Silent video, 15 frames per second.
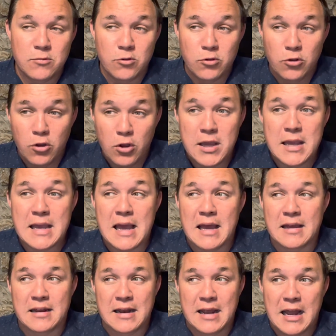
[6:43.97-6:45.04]
looking
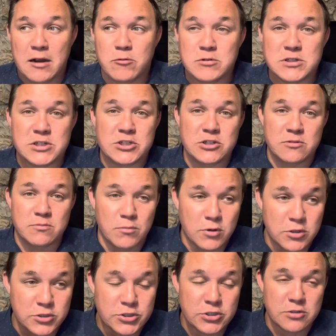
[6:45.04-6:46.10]
at an acquisition,
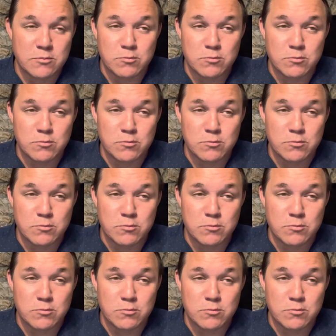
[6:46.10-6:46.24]
merger,